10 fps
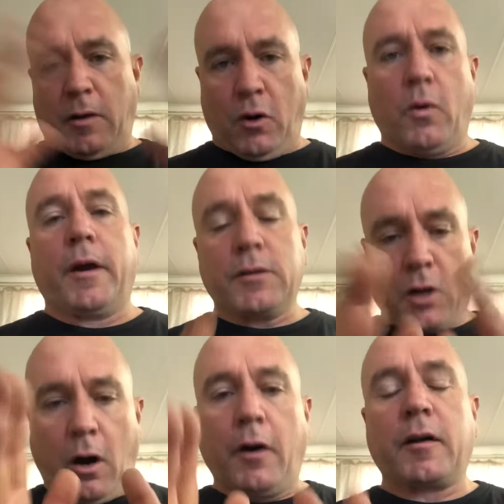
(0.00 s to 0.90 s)
lawyers
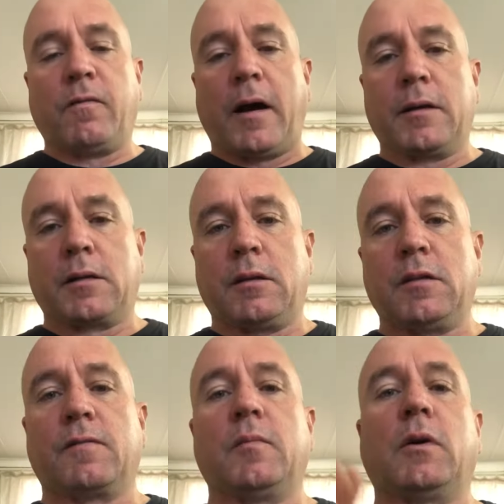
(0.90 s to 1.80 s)
are advising
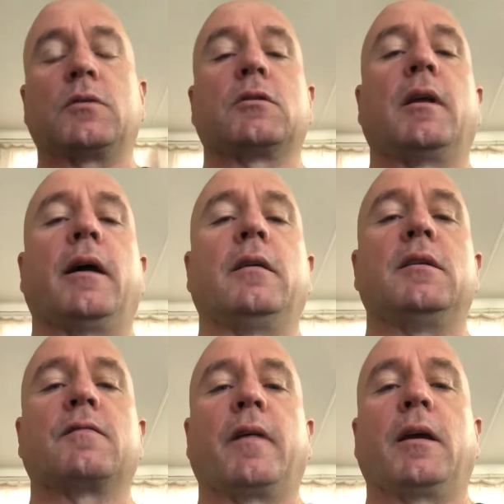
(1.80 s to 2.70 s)
these females to lay
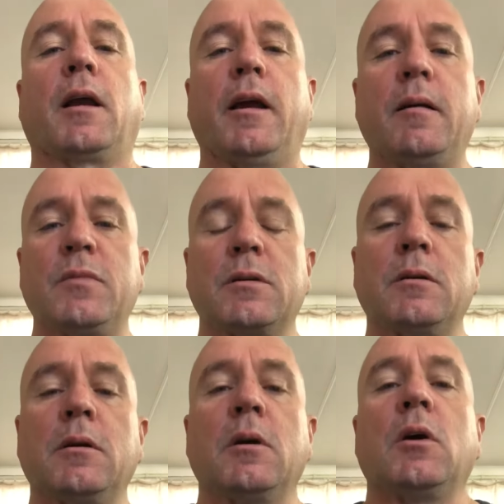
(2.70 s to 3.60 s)
these fake claims.
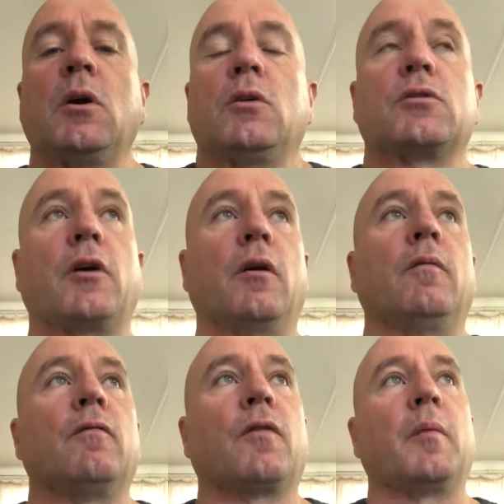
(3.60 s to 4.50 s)
So
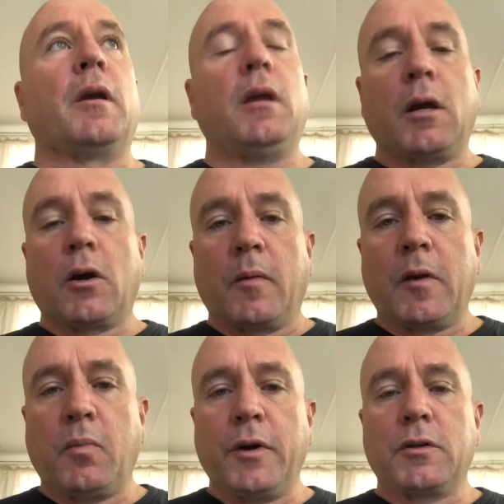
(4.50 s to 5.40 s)
from an
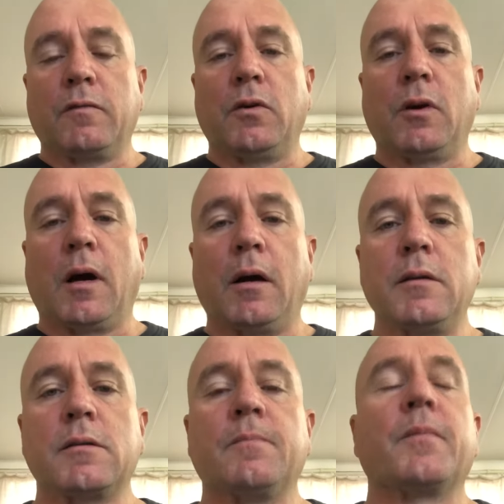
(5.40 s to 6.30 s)
economic point of view,
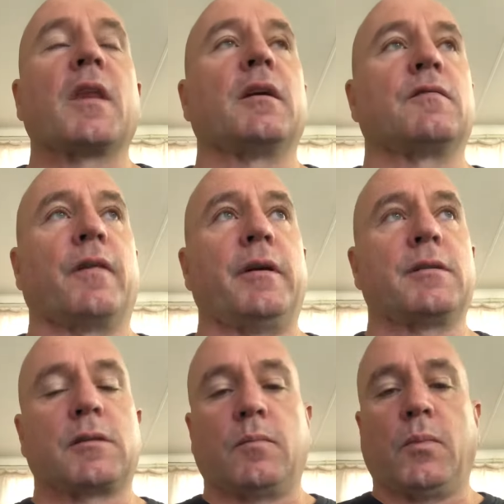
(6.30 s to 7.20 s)
guys, it's very
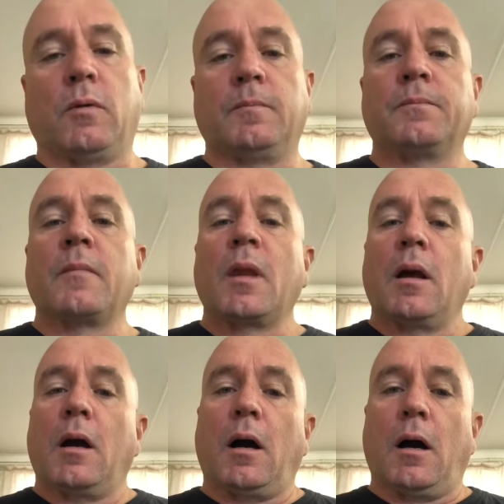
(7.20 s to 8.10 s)
simple.
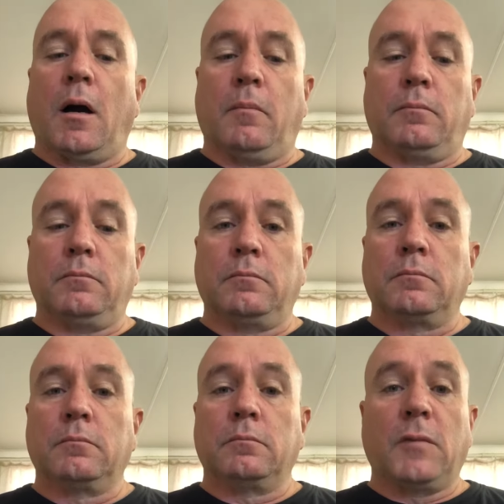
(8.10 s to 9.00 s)

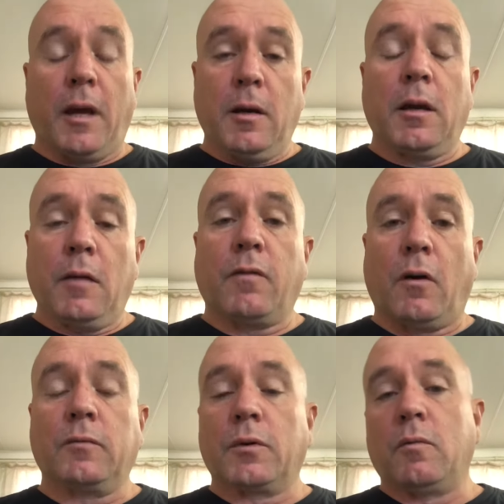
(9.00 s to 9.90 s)
Getting
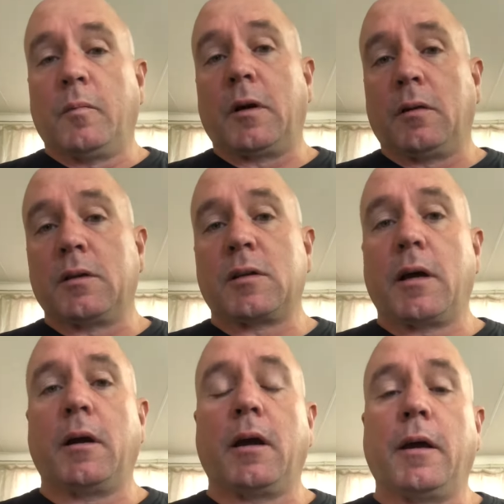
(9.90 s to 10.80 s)
involved with a woman in this
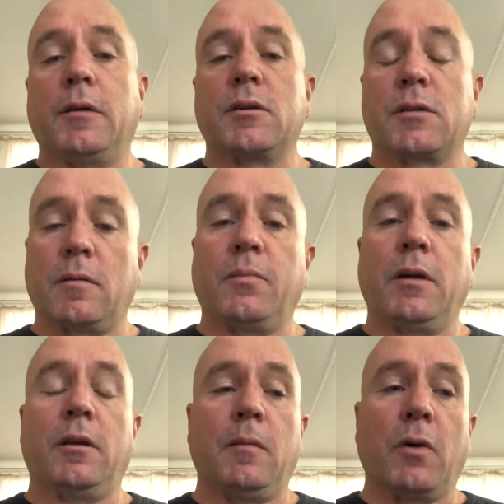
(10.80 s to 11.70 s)
day and age is
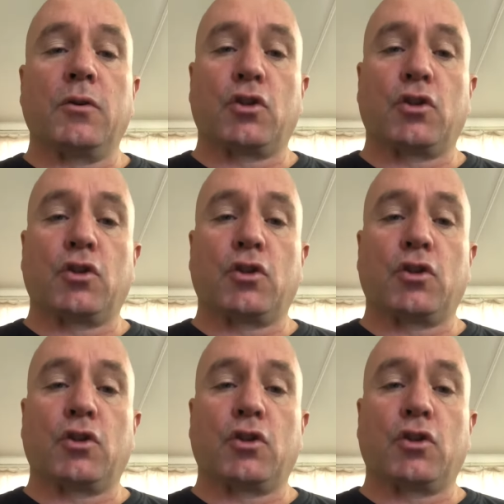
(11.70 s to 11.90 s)
simply the most